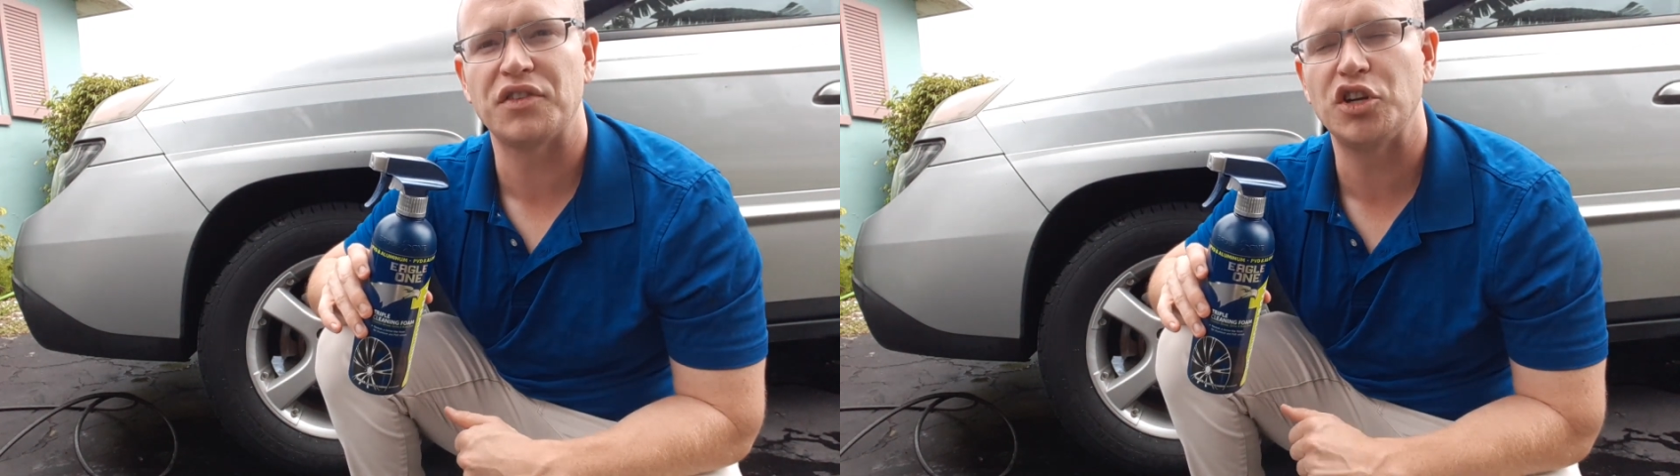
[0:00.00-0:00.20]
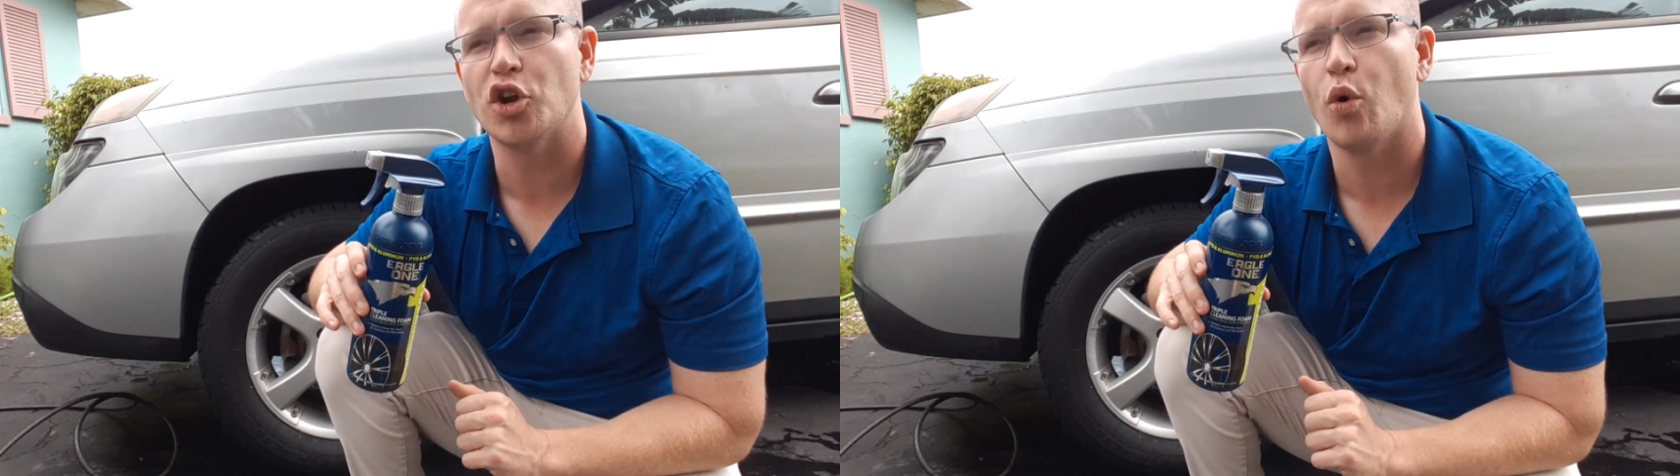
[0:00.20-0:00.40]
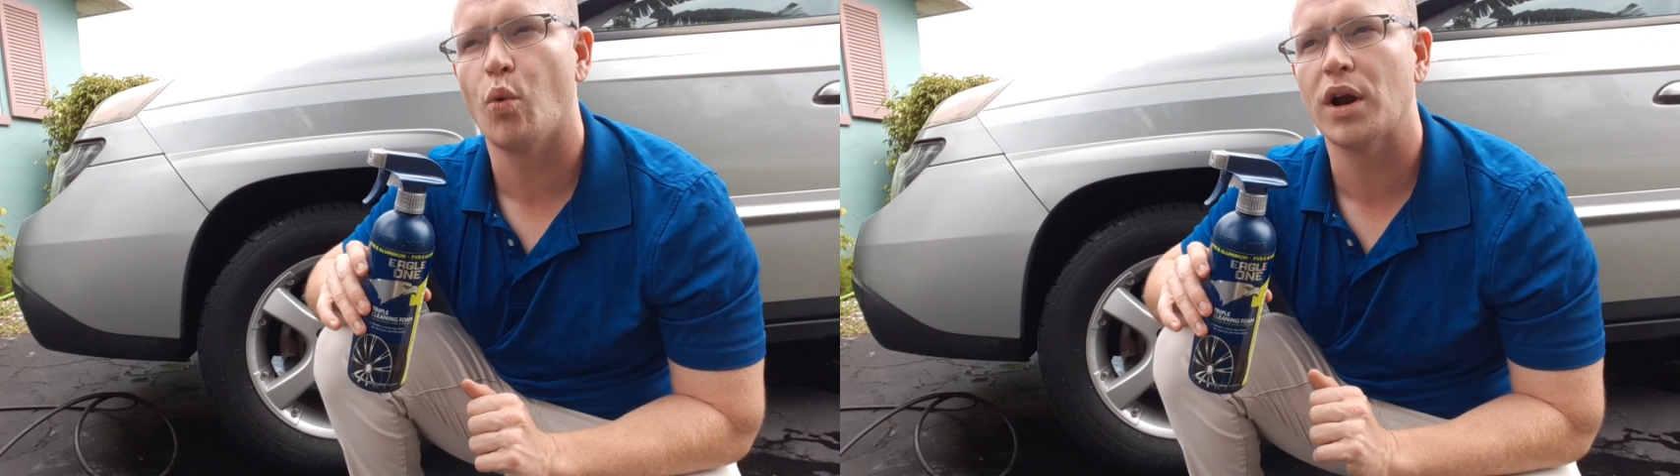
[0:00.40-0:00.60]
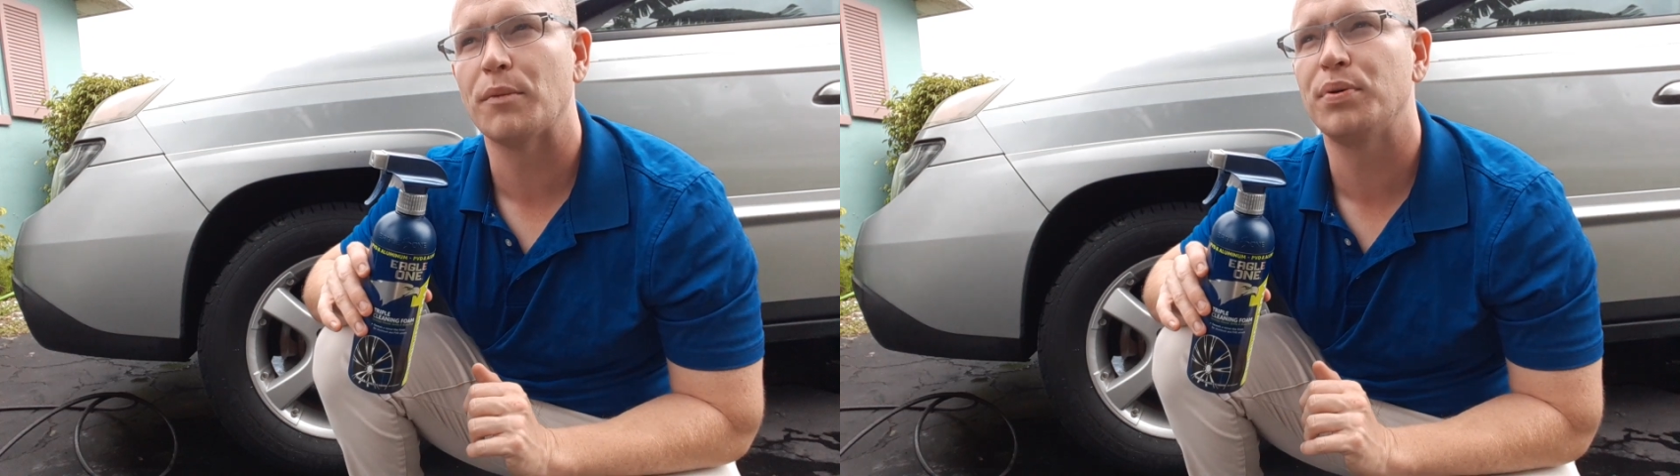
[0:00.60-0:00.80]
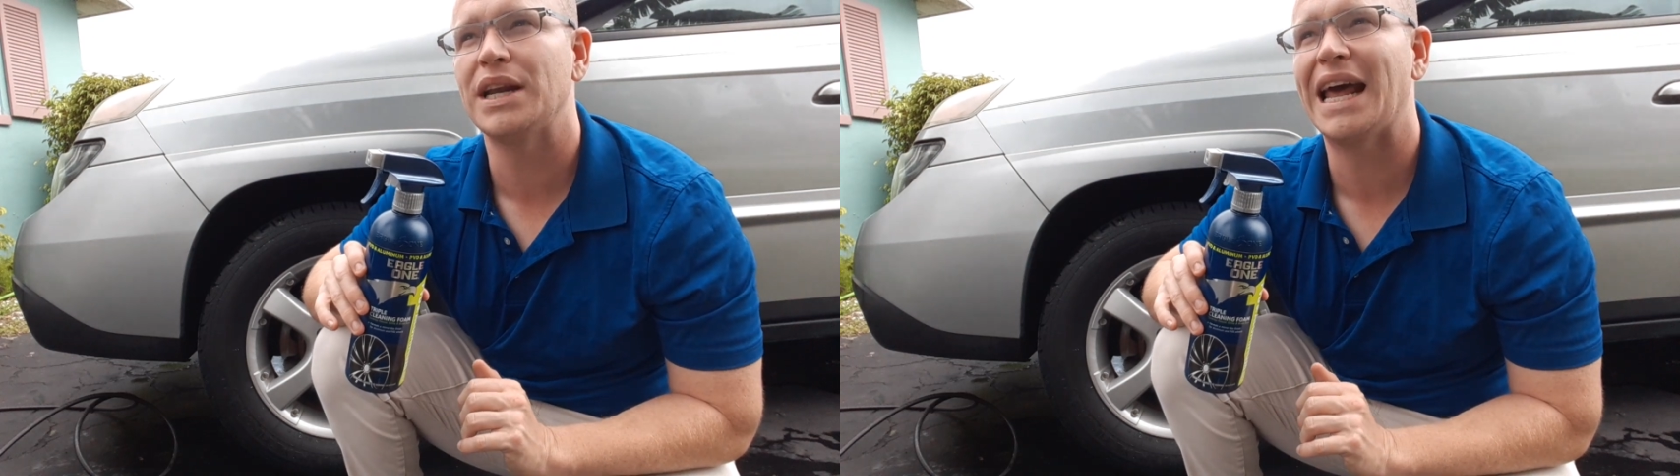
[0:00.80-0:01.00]
and you don't want to
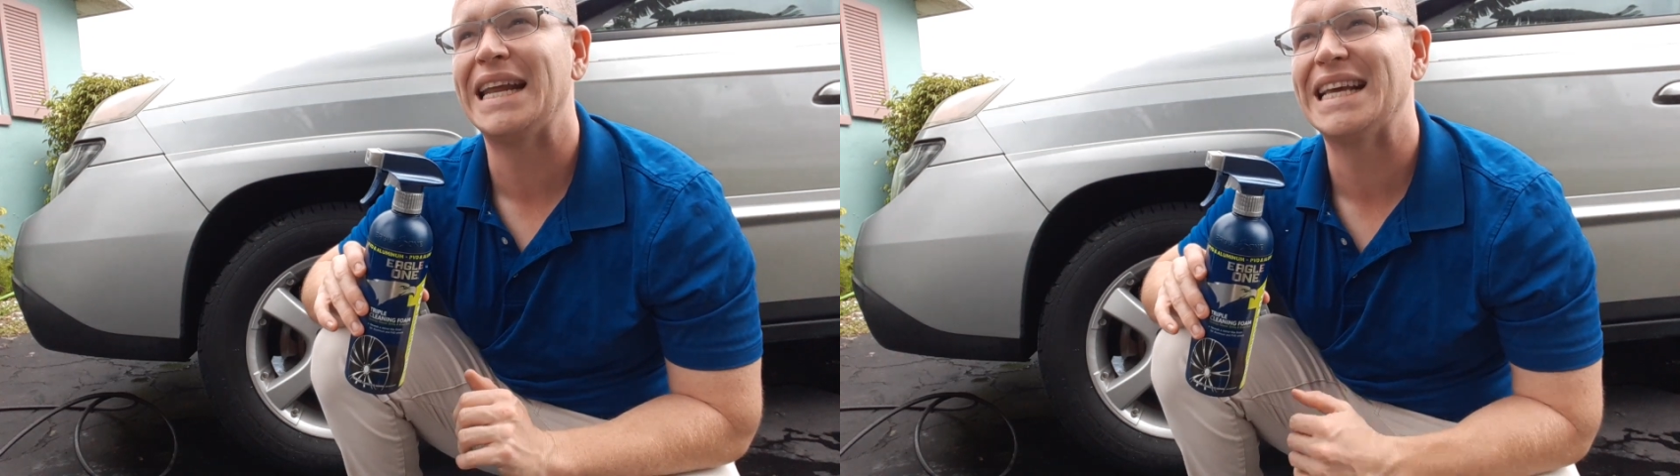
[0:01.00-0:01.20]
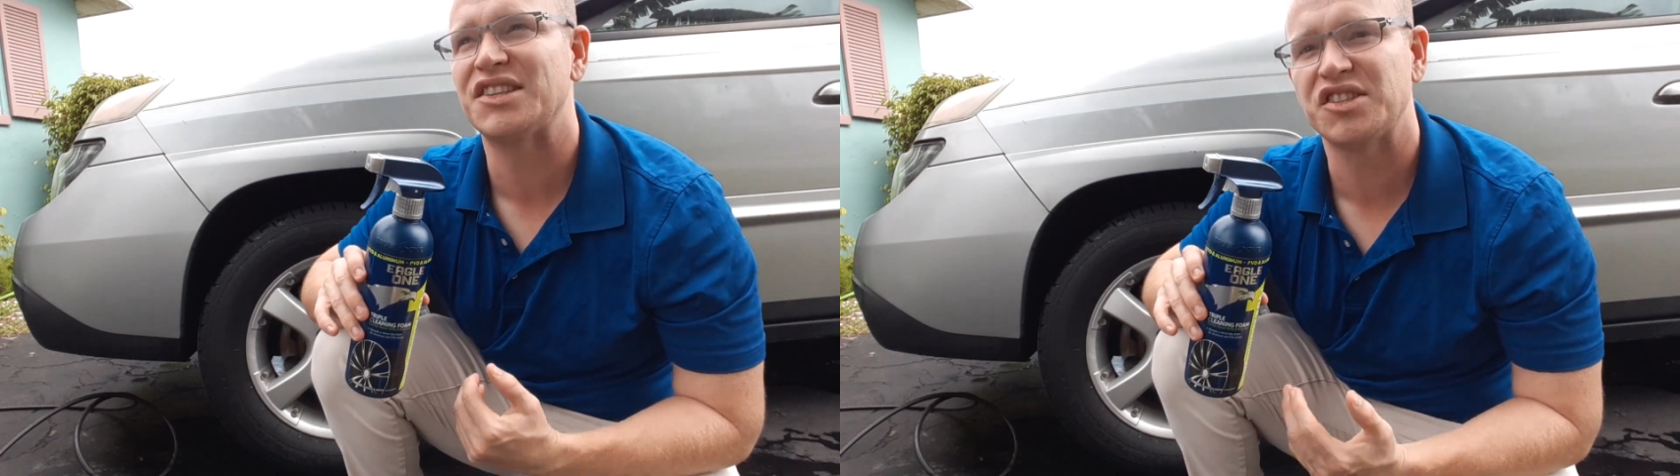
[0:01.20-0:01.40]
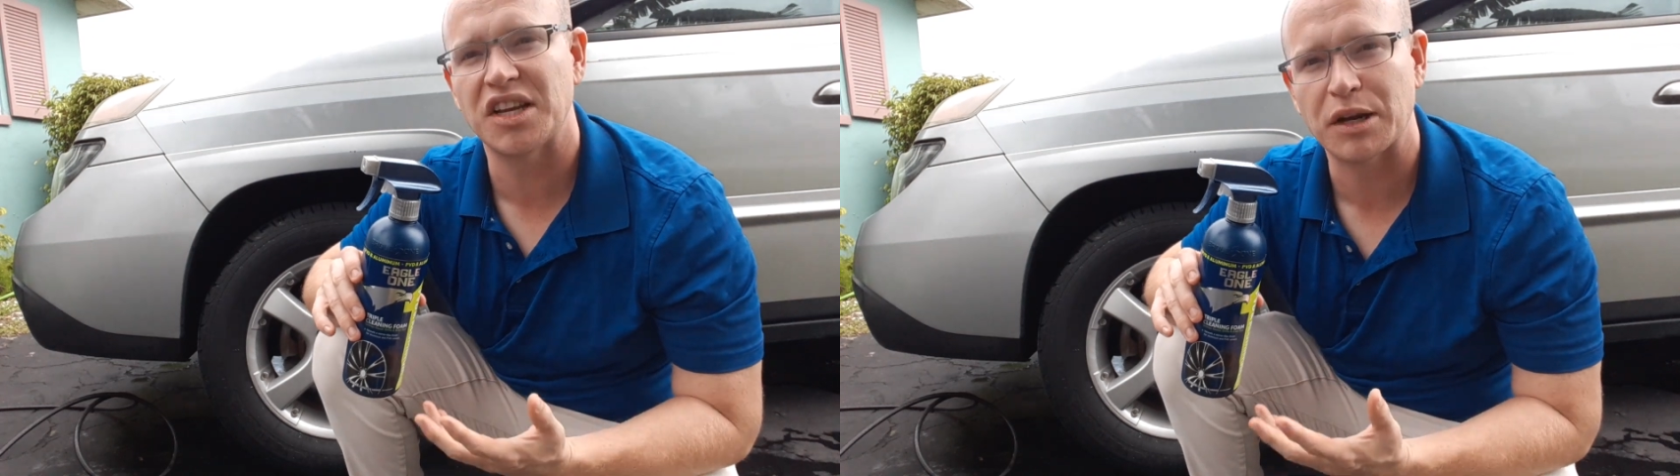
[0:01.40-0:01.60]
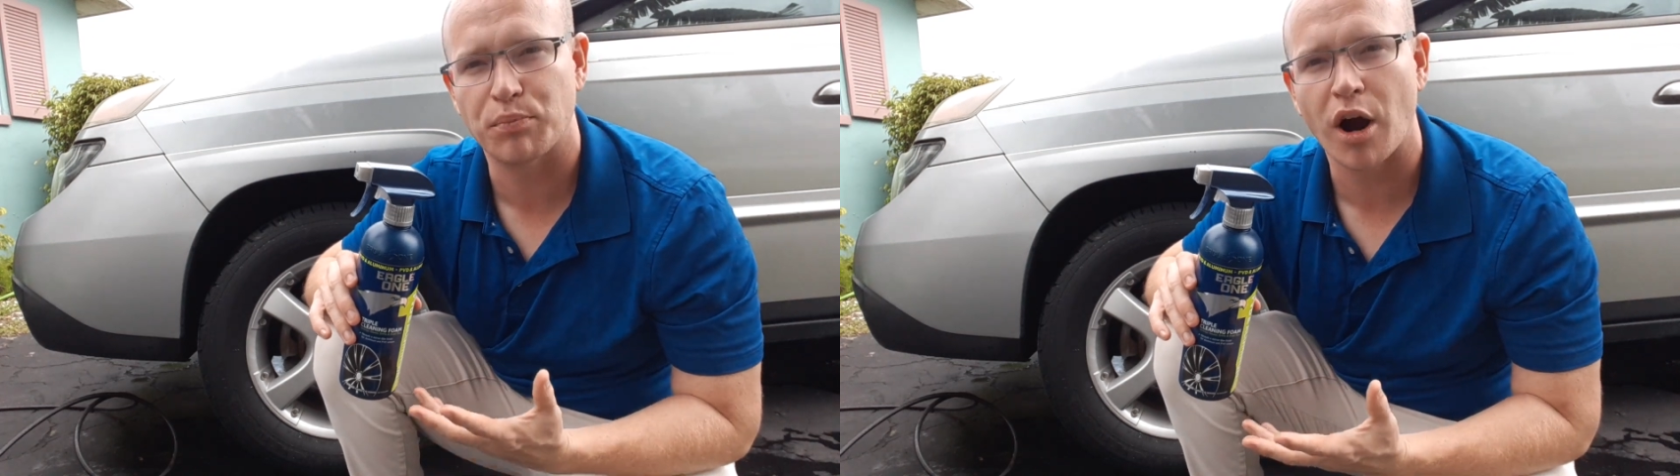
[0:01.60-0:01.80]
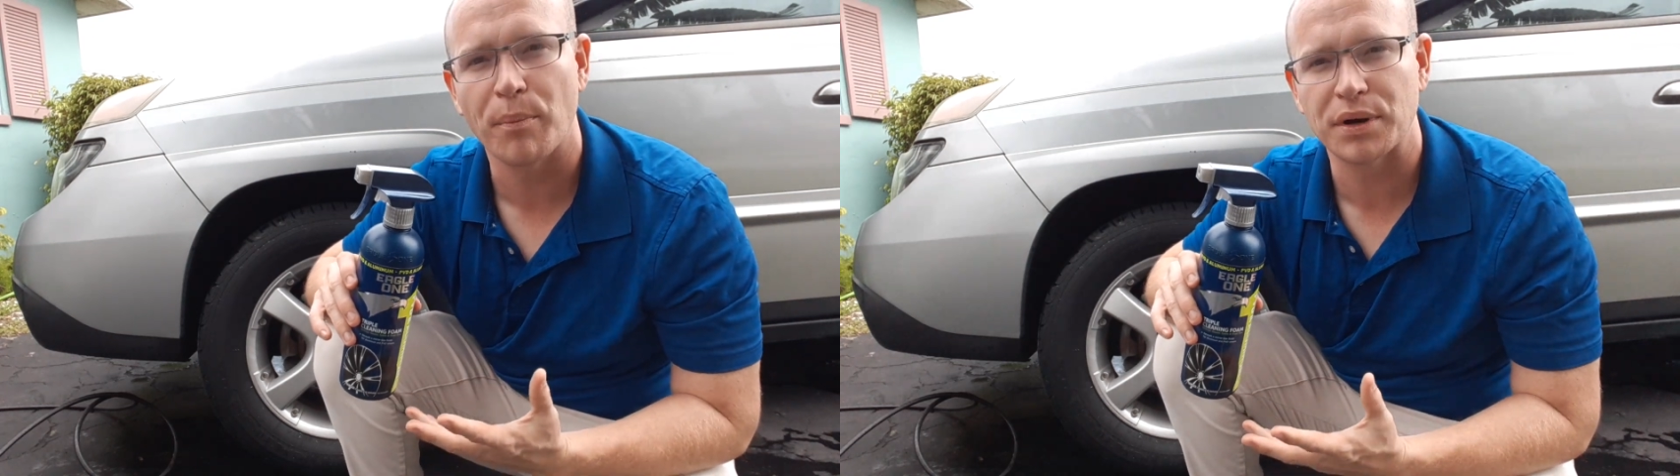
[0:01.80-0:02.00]
put any acidic
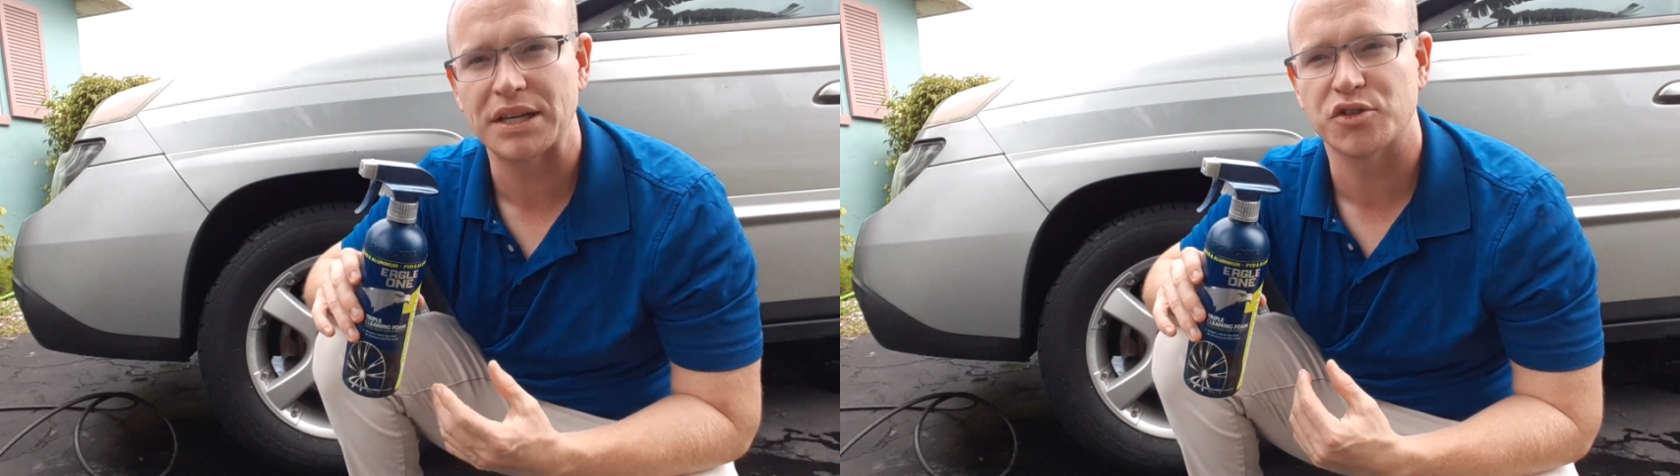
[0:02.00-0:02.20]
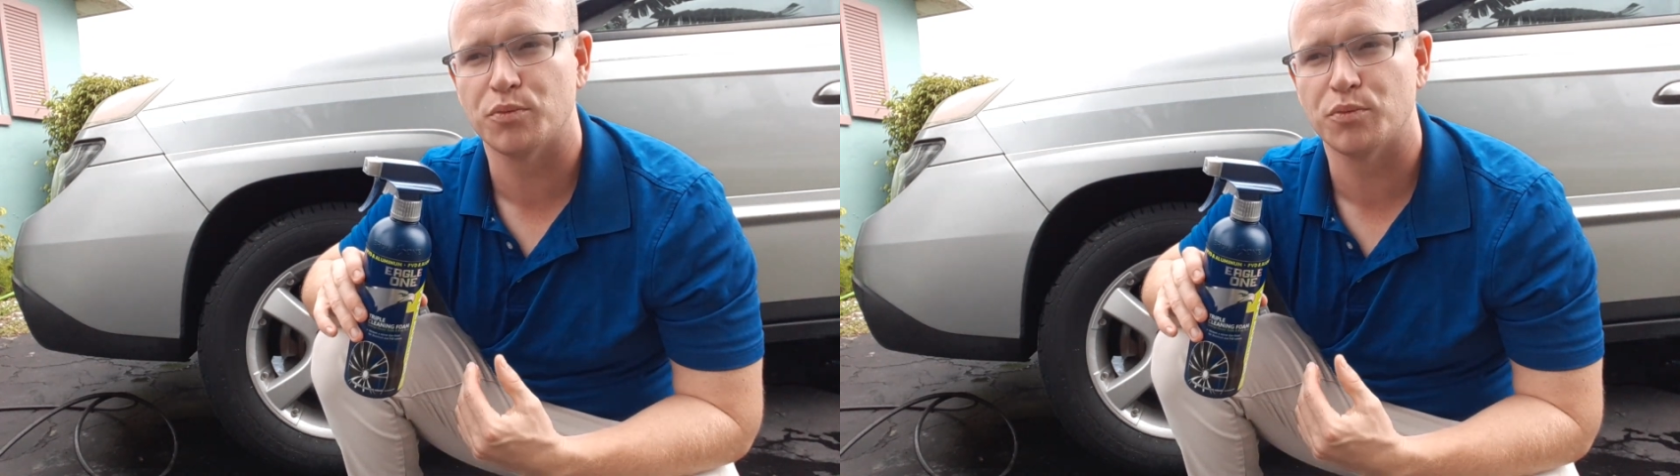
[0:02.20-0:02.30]
properties